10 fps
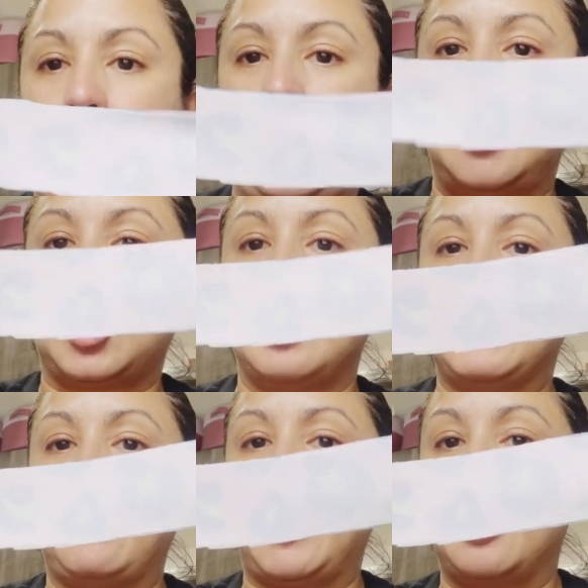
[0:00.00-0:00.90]
in terms
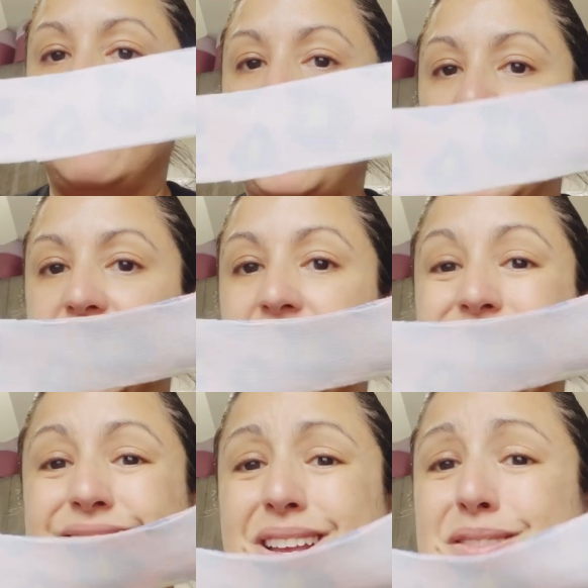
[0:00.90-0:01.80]
of interfacing. It
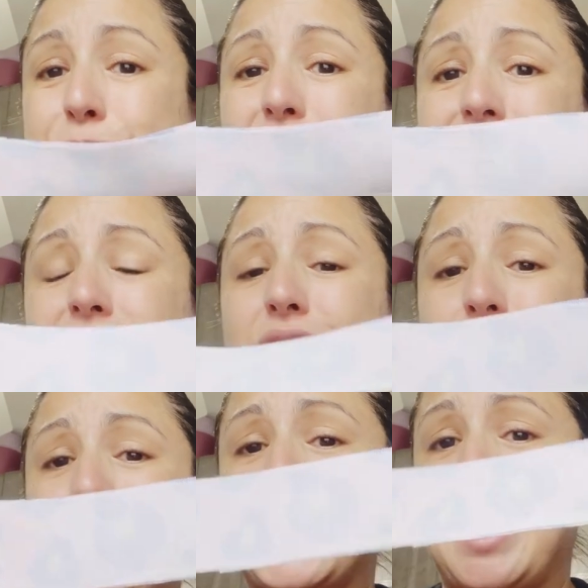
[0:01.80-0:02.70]
saves me a ton
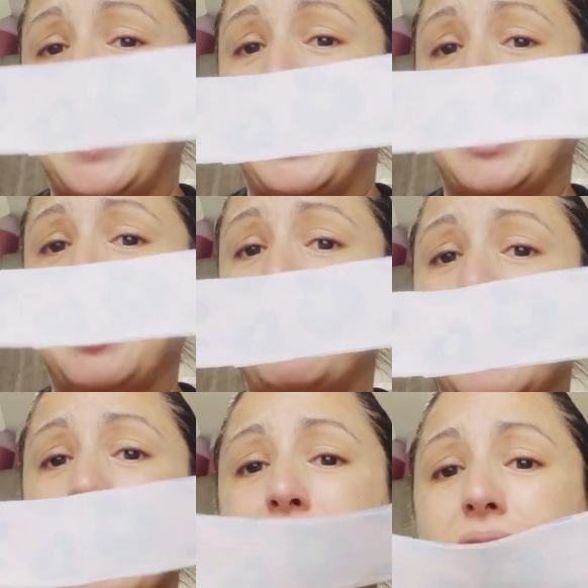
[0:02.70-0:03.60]
of time.
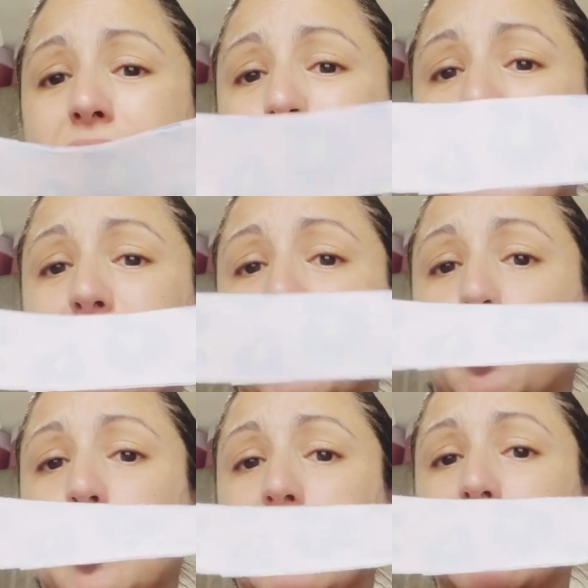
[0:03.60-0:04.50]
I don't have to
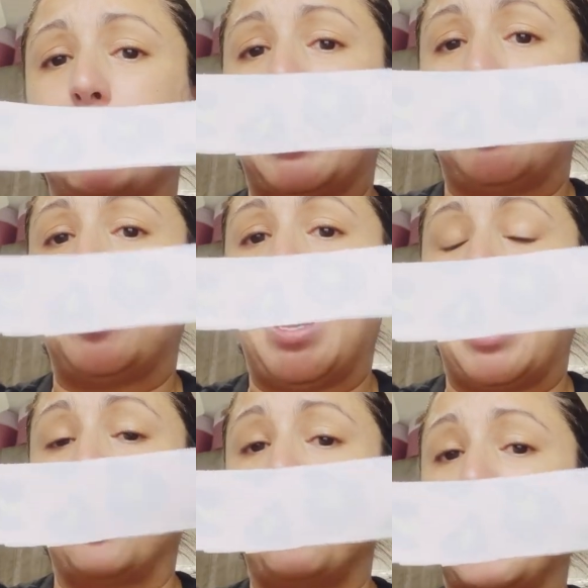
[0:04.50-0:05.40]
worry about
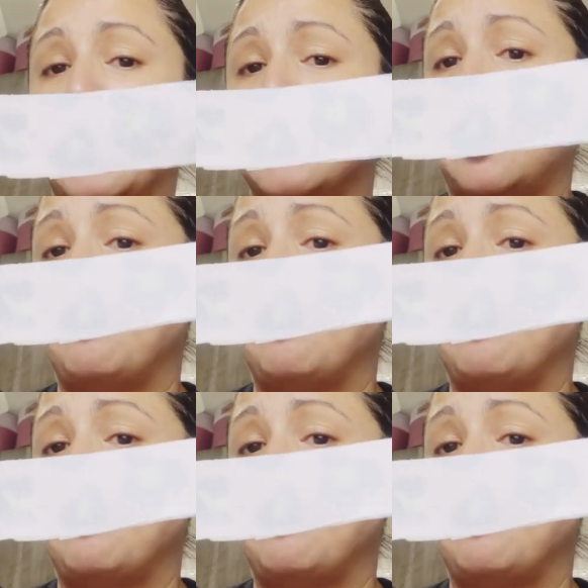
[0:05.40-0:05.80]
how things are